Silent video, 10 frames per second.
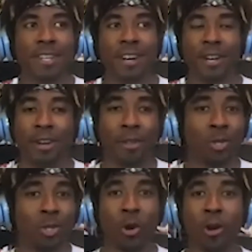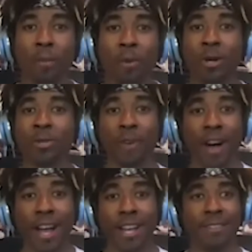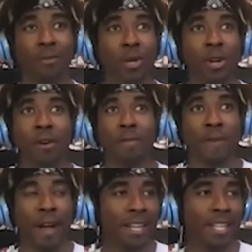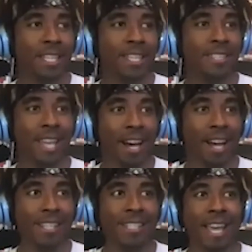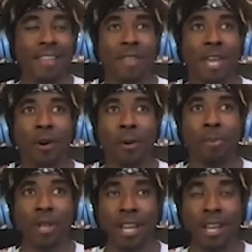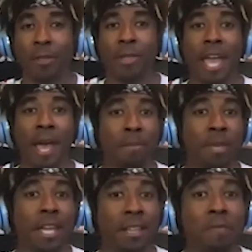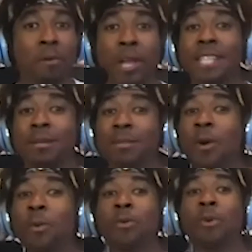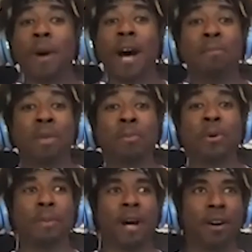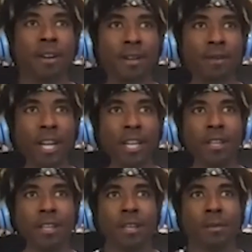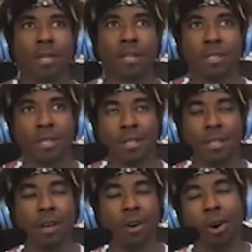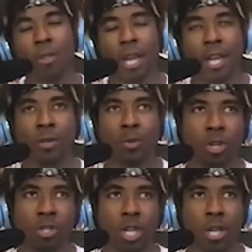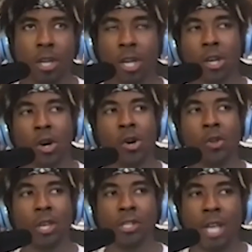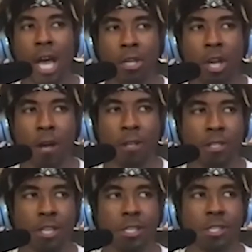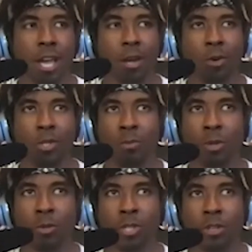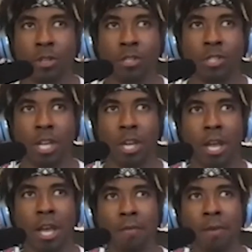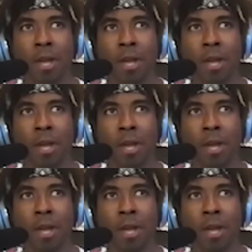Another Sean Marks find. We are finding these guys, and they are playing on the NBA level. That's something I want to remind people about, right? Because all the haters want to say, oh, they sat Giannis. They sat Chris Middleton in the second half.